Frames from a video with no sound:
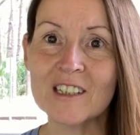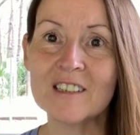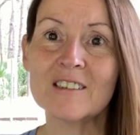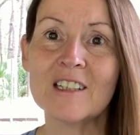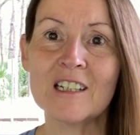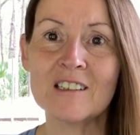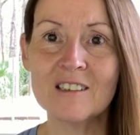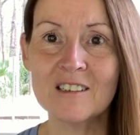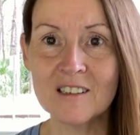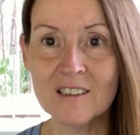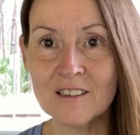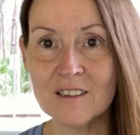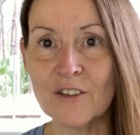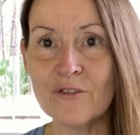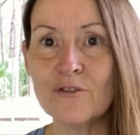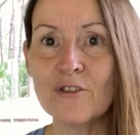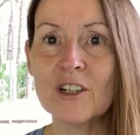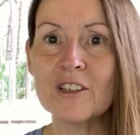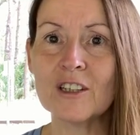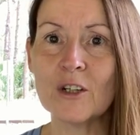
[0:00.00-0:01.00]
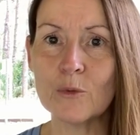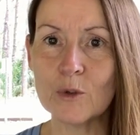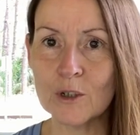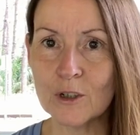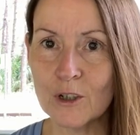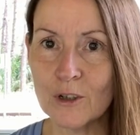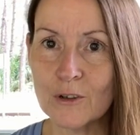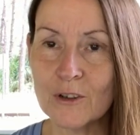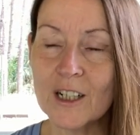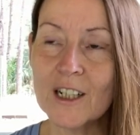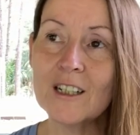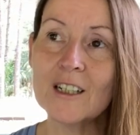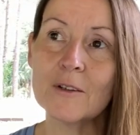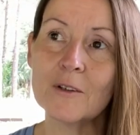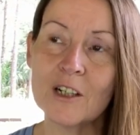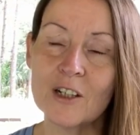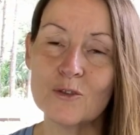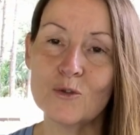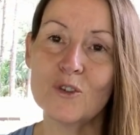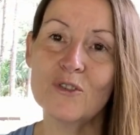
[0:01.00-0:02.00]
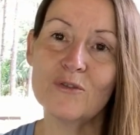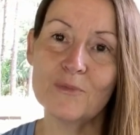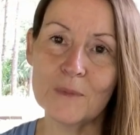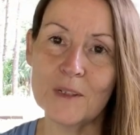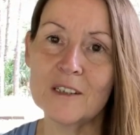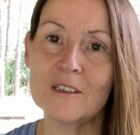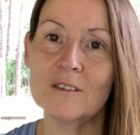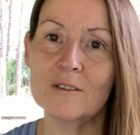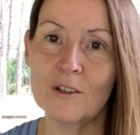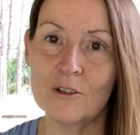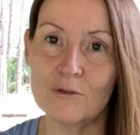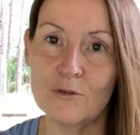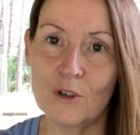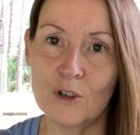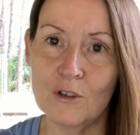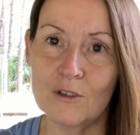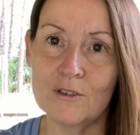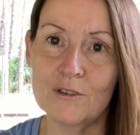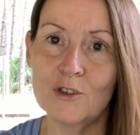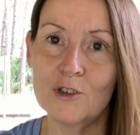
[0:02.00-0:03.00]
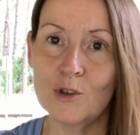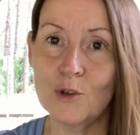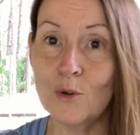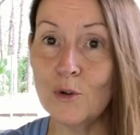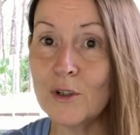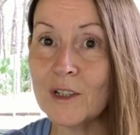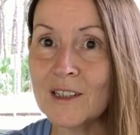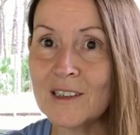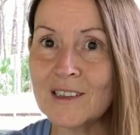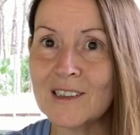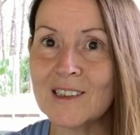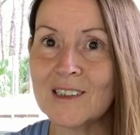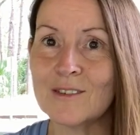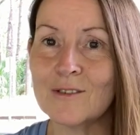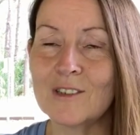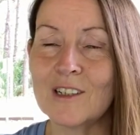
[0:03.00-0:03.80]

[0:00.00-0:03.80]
And that's the suffering that we're creating because we've made a wrong choice.